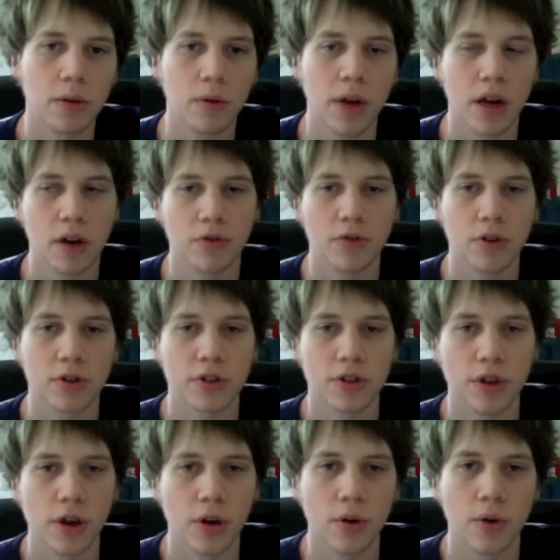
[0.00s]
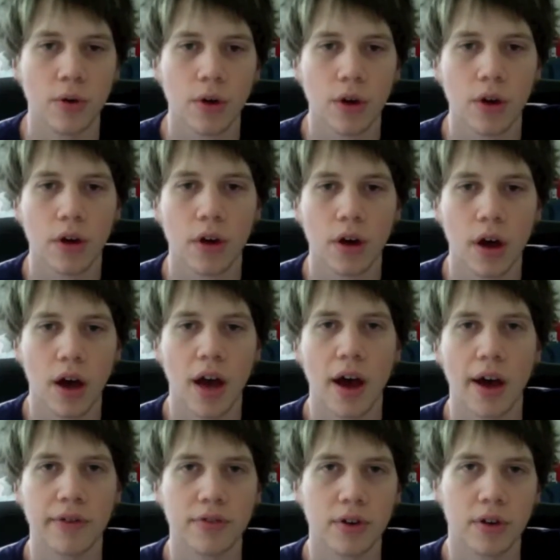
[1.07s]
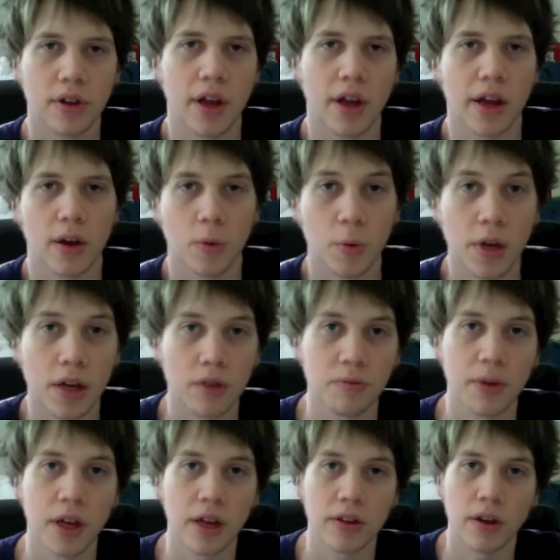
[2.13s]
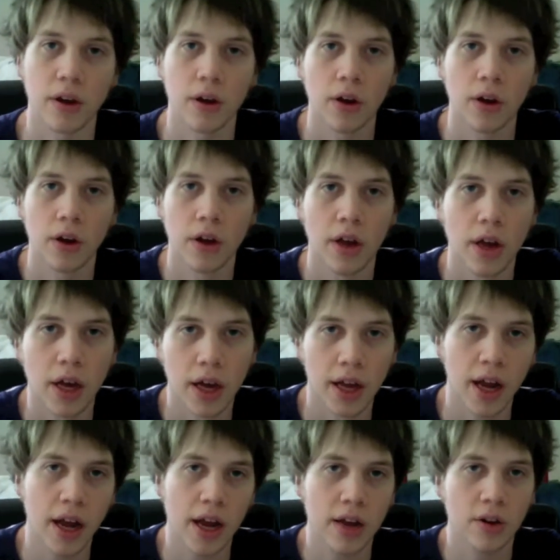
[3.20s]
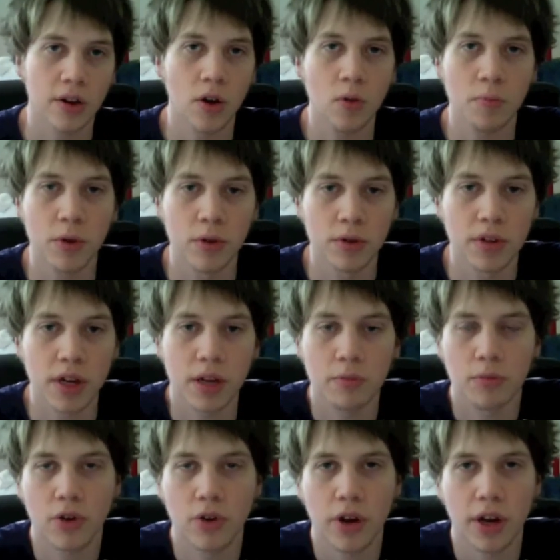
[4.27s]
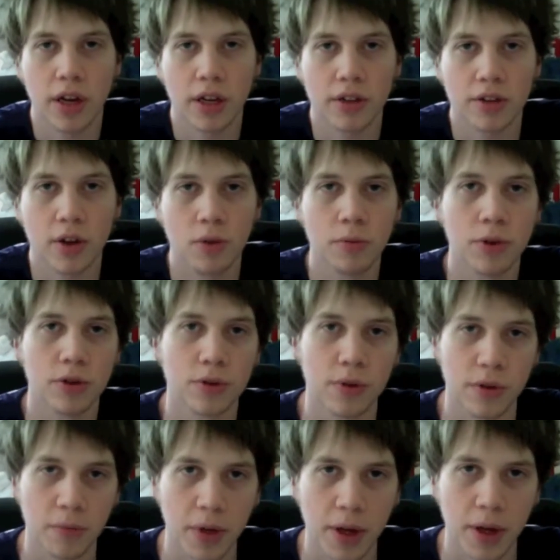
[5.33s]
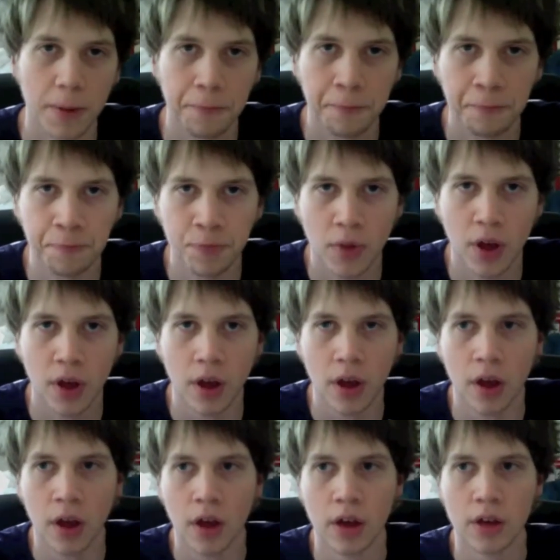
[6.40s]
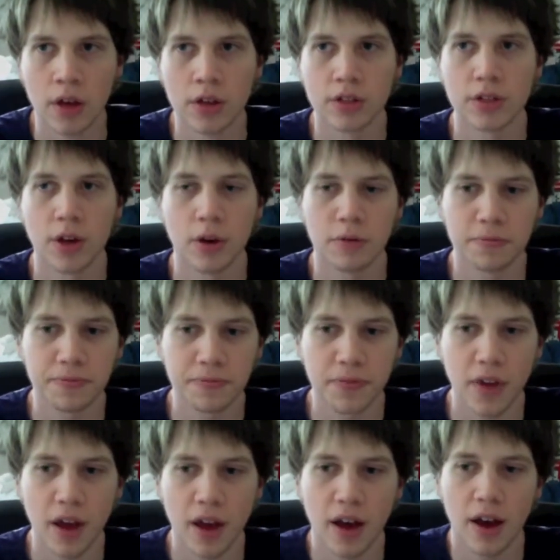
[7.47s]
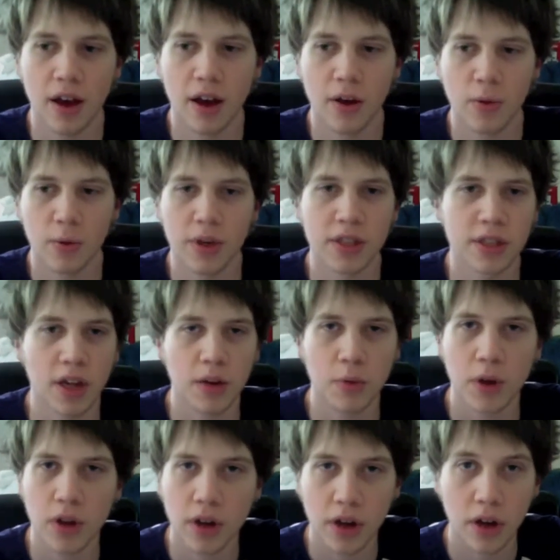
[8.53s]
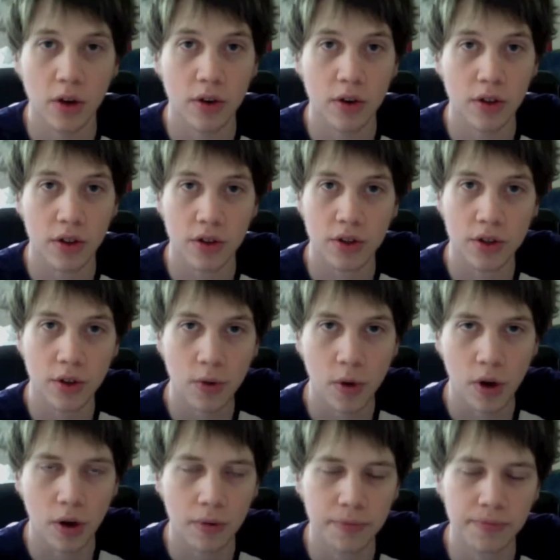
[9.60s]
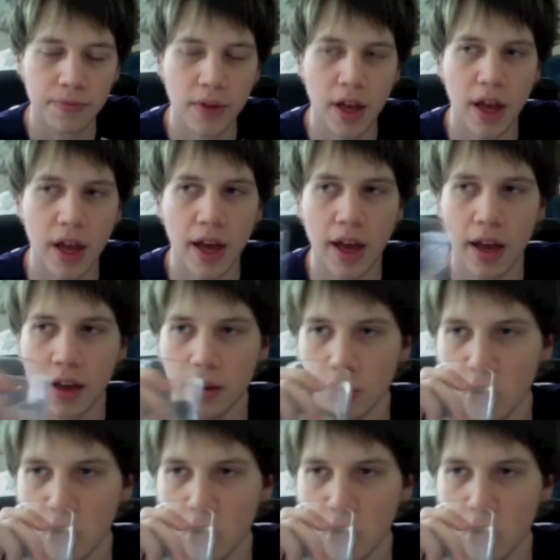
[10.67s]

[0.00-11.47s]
had our first snow after like a week of being there. And I had no boots. I didn't bring any snow boots with me. So we decided we were going to go to the store and,